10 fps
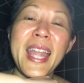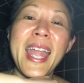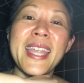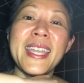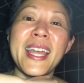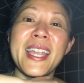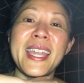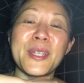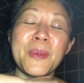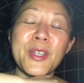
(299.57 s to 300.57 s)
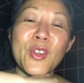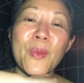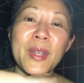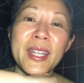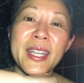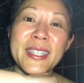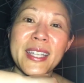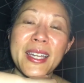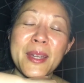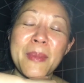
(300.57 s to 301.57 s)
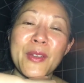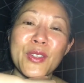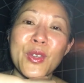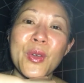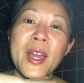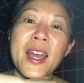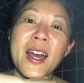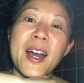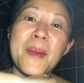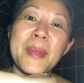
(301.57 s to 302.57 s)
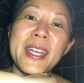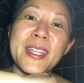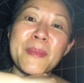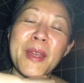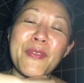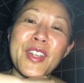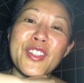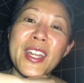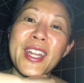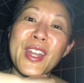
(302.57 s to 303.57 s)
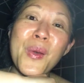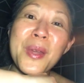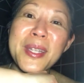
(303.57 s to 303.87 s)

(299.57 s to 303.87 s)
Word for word: And uh, next week's show, I'm really excited about too, uh, because my friend Jenny No